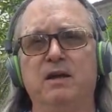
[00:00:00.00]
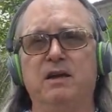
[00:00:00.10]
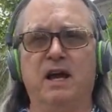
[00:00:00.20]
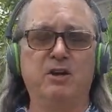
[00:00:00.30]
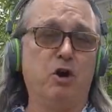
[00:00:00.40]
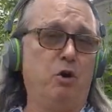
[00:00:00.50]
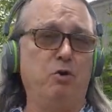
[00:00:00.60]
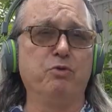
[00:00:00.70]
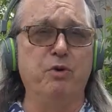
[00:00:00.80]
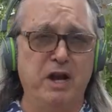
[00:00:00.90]
A
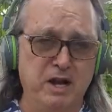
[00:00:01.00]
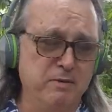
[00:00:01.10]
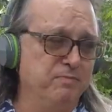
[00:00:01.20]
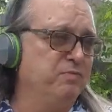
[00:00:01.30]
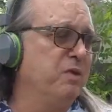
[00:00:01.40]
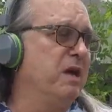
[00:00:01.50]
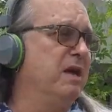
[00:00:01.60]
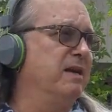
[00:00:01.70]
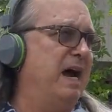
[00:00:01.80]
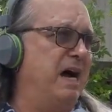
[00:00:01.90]
cold reading
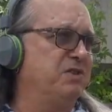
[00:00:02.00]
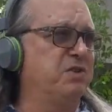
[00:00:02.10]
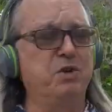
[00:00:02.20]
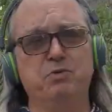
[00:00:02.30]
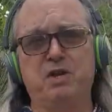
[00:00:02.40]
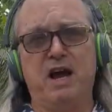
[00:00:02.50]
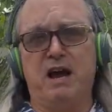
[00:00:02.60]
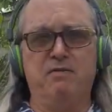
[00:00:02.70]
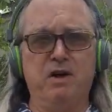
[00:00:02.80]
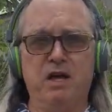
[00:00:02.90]
asks you to
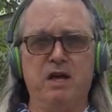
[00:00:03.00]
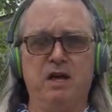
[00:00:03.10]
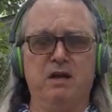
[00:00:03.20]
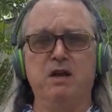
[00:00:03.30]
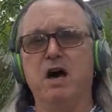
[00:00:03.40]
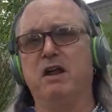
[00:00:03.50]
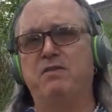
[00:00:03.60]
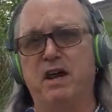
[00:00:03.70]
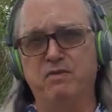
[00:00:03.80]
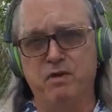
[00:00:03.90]
have none of
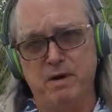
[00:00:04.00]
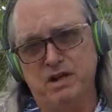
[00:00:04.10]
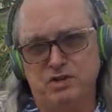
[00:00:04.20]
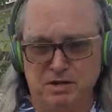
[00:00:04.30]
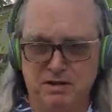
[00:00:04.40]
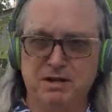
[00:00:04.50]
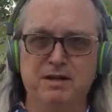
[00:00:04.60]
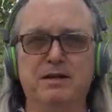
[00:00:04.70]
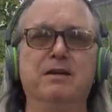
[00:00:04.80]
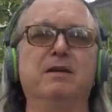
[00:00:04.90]
that information.
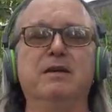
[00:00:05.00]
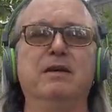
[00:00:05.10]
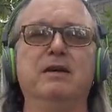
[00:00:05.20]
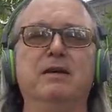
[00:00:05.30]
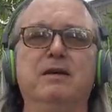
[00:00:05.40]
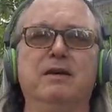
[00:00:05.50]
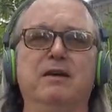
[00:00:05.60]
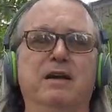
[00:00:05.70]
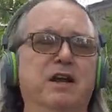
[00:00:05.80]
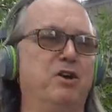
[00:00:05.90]

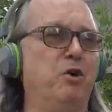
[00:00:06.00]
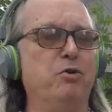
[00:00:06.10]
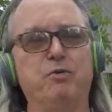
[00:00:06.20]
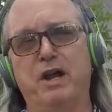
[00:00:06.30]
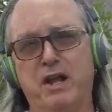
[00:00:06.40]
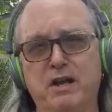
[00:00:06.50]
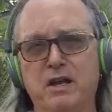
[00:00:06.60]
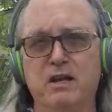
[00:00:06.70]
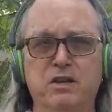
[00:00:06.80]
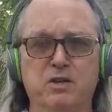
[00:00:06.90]
In a cold reading,
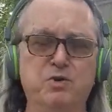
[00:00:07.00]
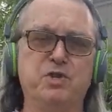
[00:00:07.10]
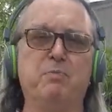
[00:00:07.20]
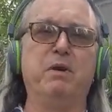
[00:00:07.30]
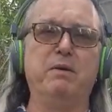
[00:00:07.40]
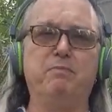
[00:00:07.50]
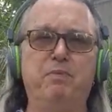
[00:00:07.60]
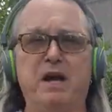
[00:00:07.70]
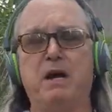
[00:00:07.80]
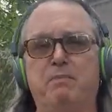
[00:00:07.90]
you simply
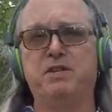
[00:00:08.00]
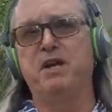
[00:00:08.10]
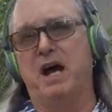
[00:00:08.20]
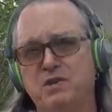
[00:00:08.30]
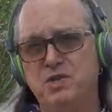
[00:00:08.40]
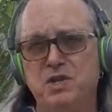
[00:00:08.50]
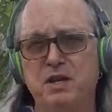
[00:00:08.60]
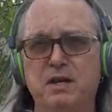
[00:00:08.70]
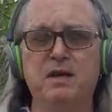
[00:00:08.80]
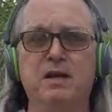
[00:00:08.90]
pick up a text,
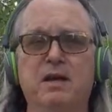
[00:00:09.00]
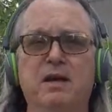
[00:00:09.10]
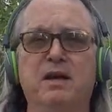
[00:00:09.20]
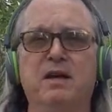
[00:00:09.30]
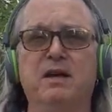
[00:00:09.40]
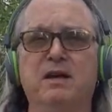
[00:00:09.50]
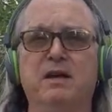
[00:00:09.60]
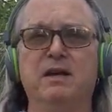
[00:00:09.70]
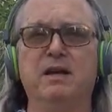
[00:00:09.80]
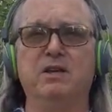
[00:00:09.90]

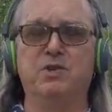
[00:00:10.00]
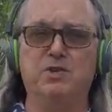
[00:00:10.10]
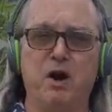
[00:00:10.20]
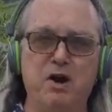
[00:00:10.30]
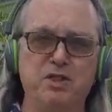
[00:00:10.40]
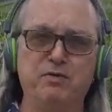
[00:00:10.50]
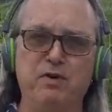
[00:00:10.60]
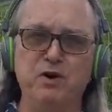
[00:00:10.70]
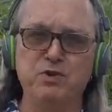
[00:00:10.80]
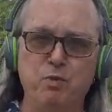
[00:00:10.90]
you start at the
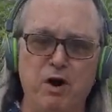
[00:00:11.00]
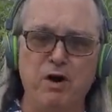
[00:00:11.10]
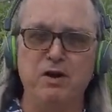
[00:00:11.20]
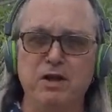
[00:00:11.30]
first word,